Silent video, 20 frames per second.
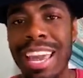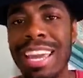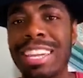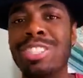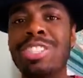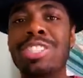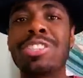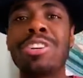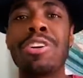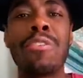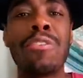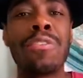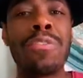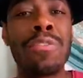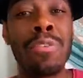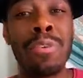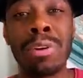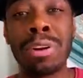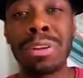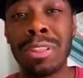And just go
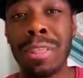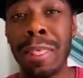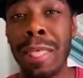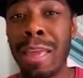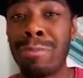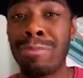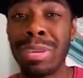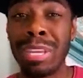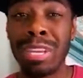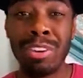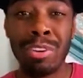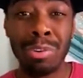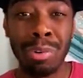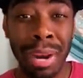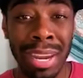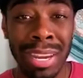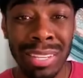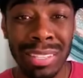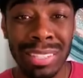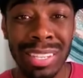forth and be
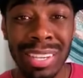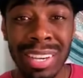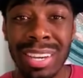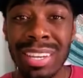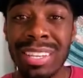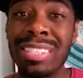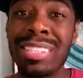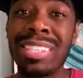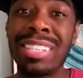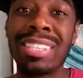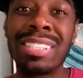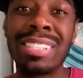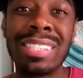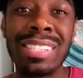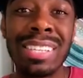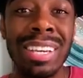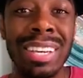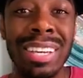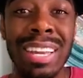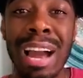great,
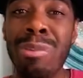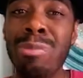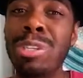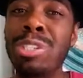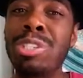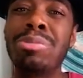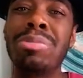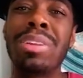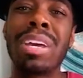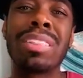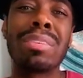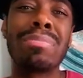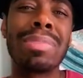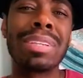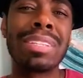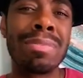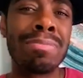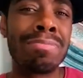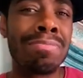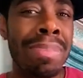succeed. I wish you nothing
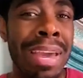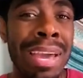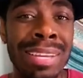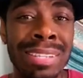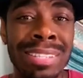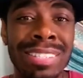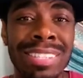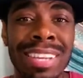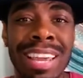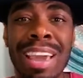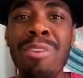but the best.